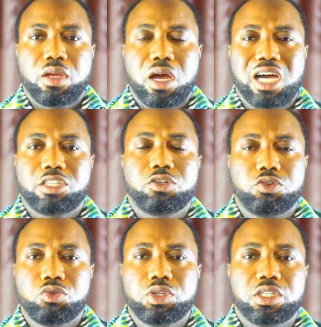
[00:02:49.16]
As you
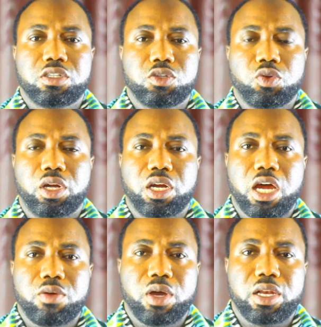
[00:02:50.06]
do this, you
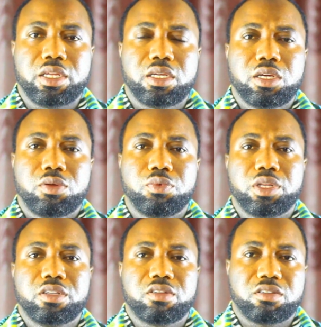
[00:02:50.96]
gradually
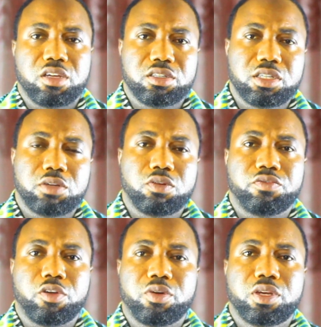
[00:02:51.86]
release the tension out of
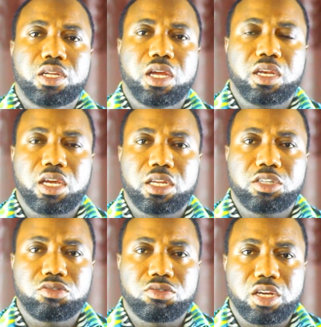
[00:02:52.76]
your body, and then the
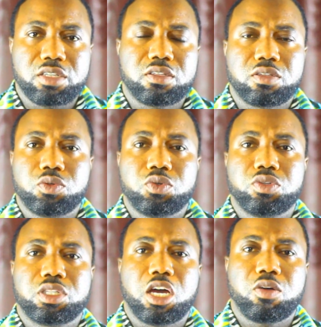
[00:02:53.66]
stress goes
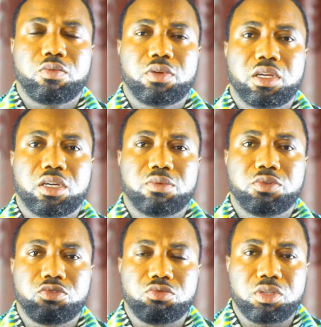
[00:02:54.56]
down. It helps
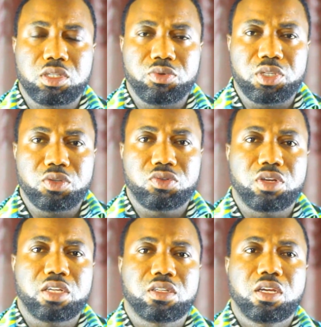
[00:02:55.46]
you to reduce
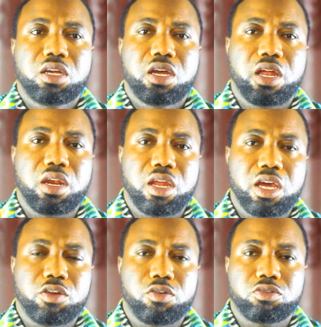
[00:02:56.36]
stress, and
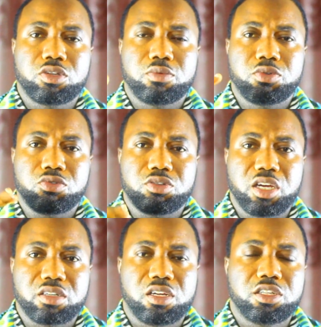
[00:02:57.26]
then it also helps you to
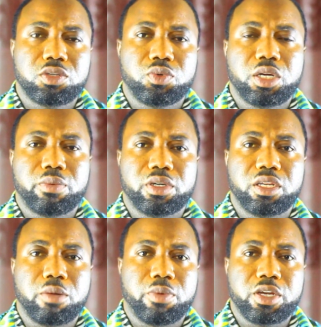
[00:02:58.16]
check tension in
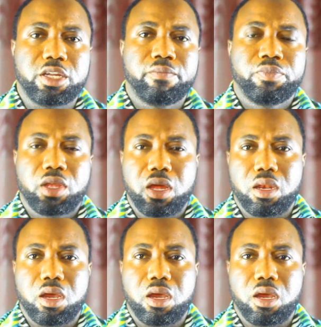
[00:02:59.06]
the body, and